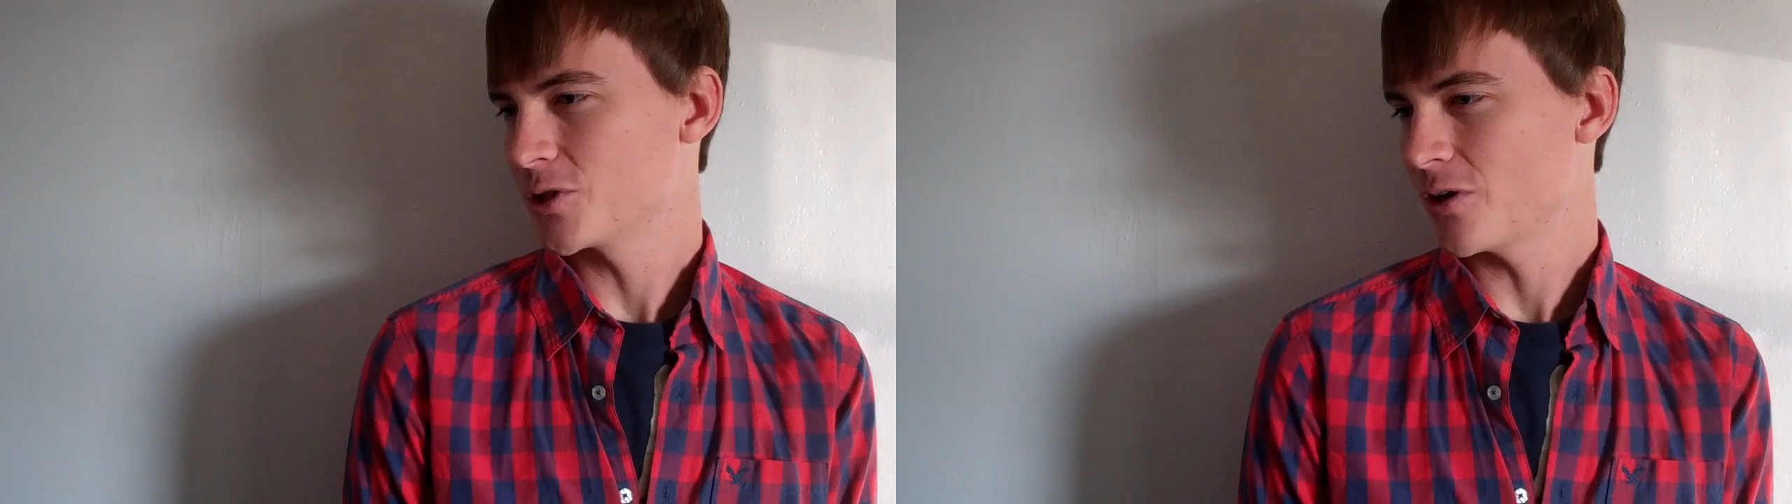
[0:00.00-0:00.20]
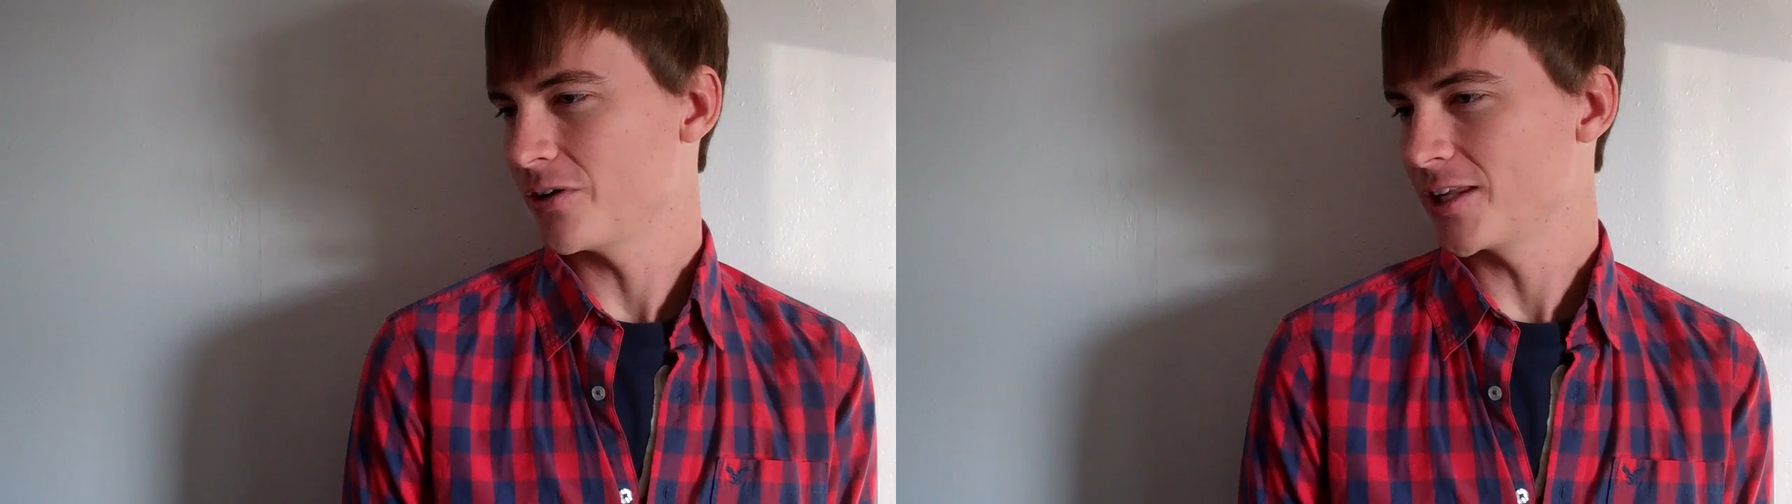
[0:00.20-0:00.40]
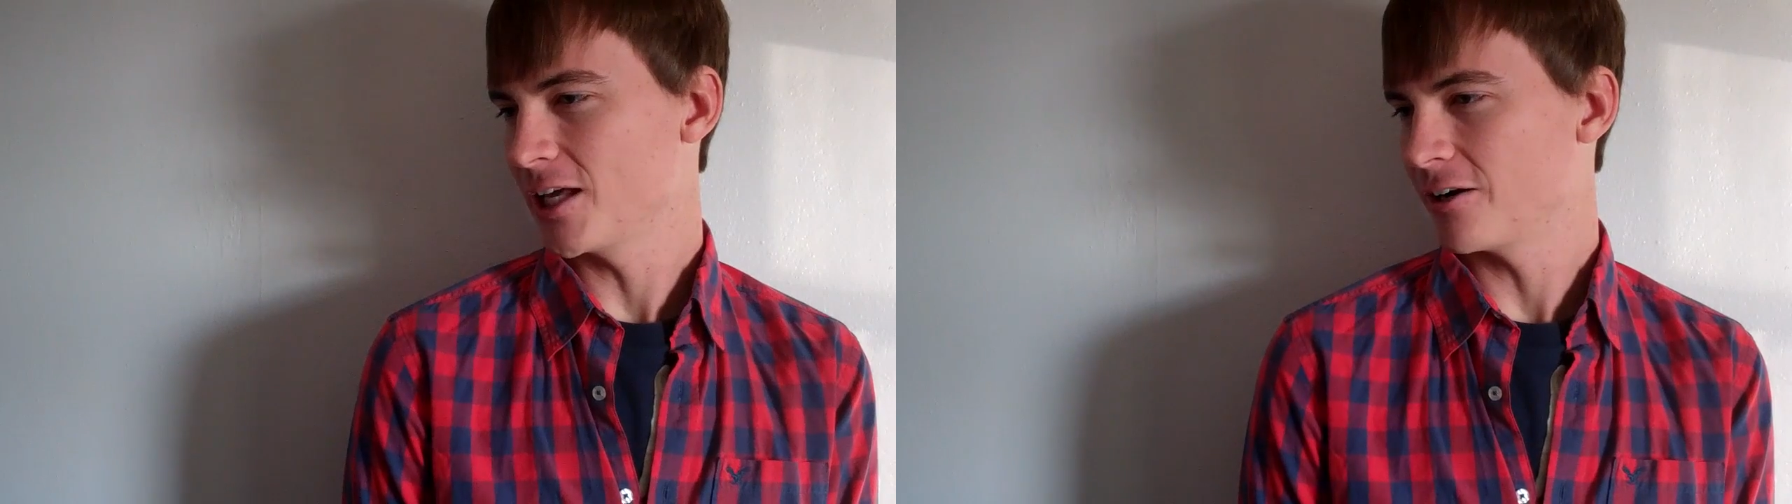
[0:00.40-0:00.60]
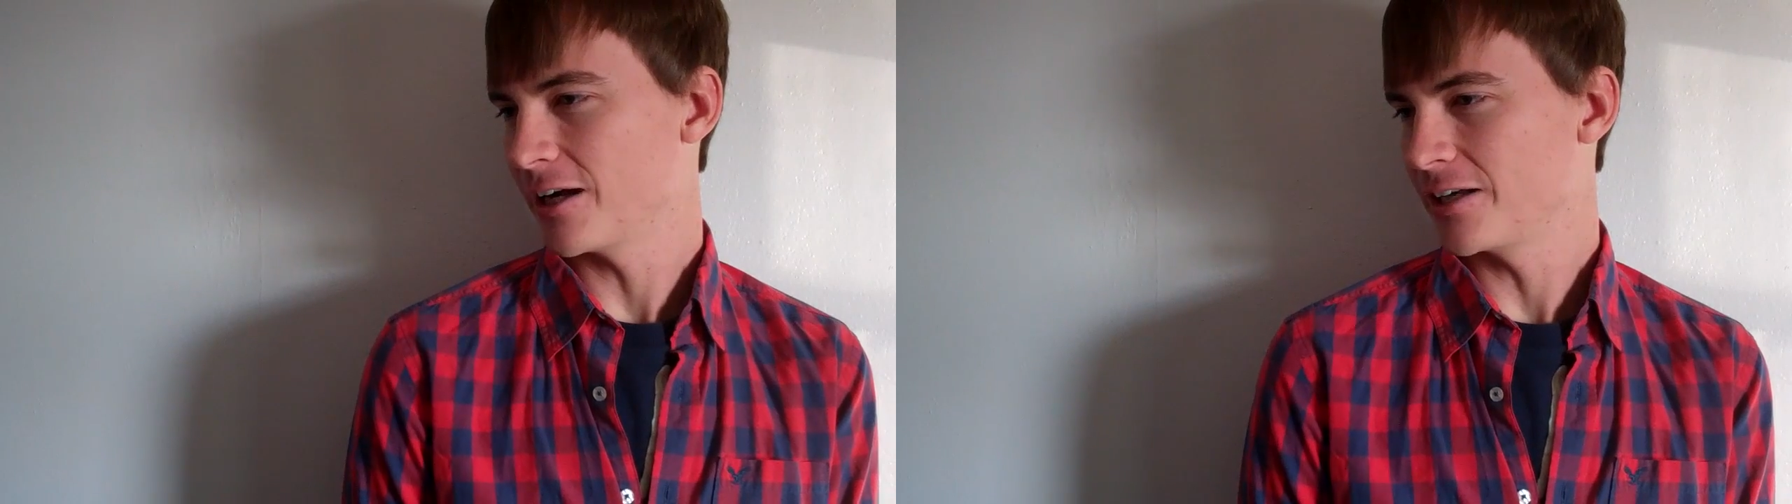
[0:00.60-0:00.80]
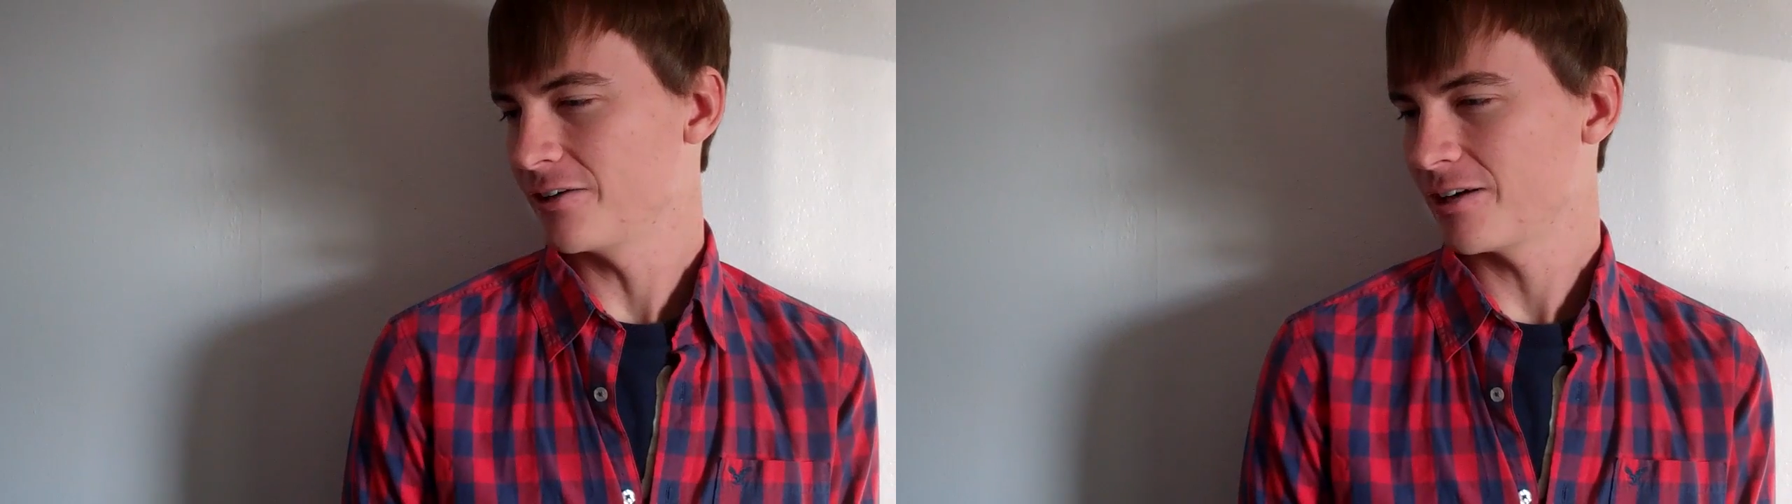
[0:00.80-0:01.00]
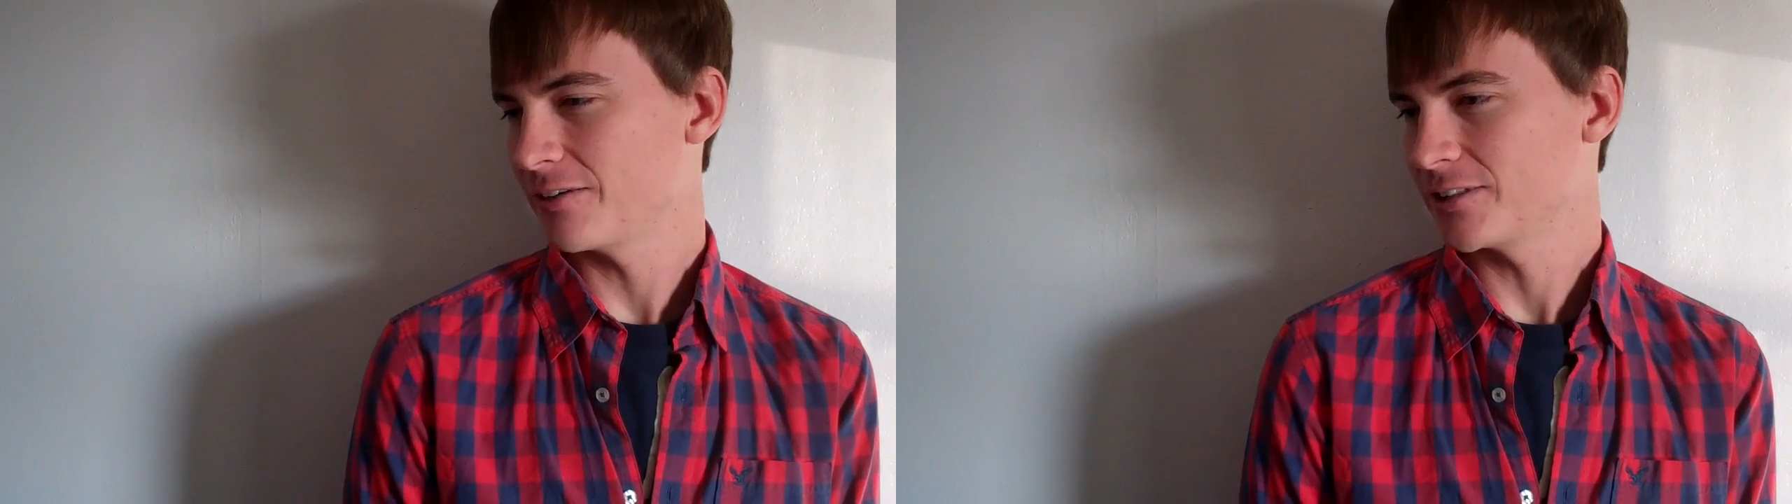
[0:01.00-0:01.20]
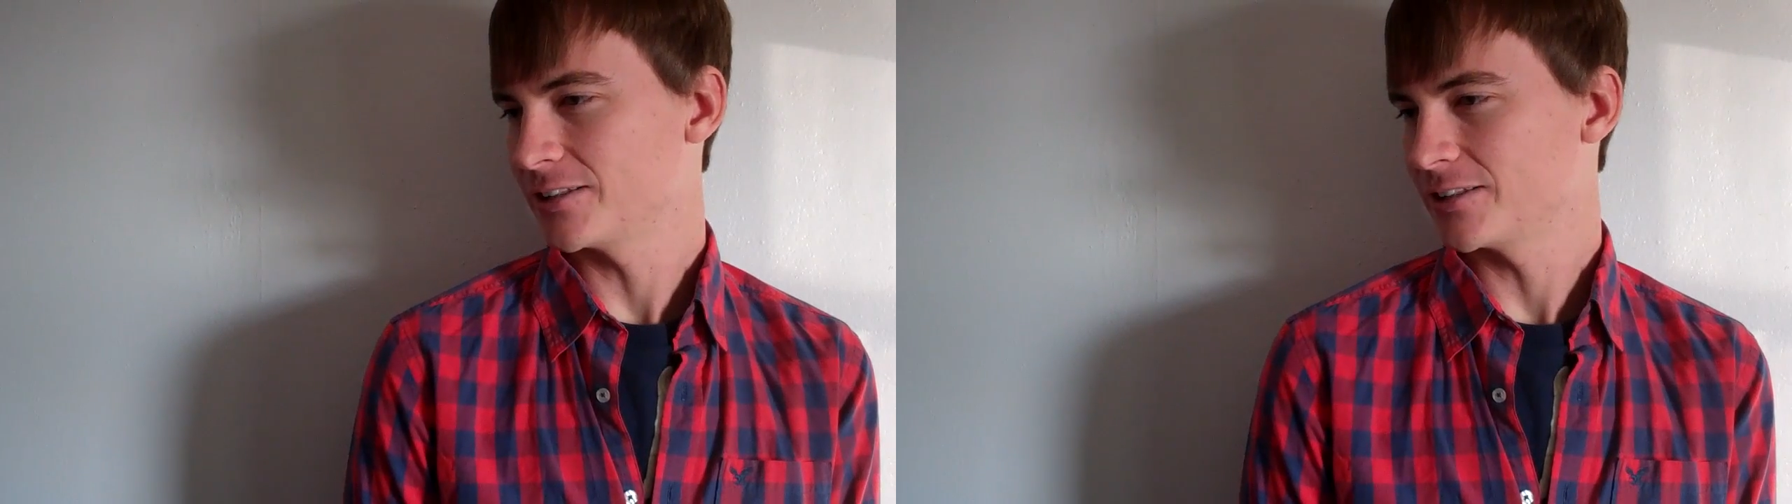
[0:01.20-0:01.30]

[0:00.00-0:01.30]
show on the internet. You don't have to